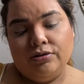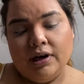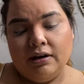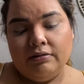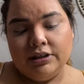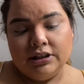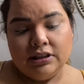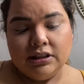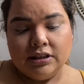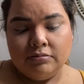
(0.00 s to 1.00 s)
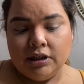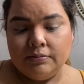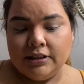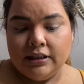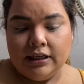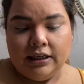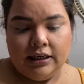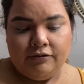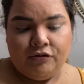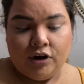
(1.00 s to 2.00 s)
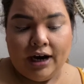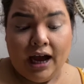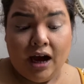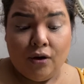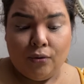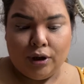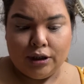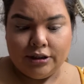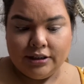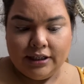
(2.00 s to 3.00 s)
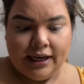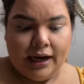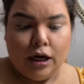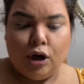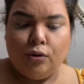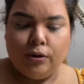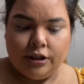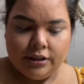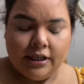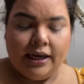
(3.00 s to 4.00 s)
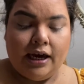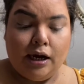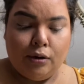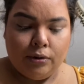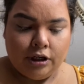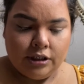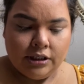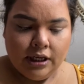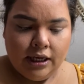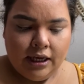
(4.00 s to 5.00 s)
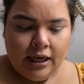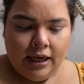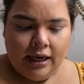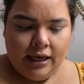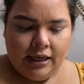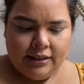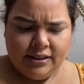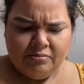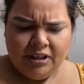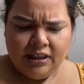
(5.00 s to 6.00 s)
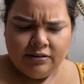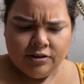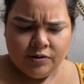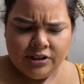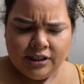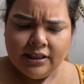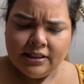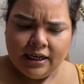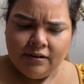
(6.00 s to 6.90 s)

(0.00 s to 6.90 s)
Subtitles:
I would just sometimes lay for hours and hours and hours. And to me, those were signs that I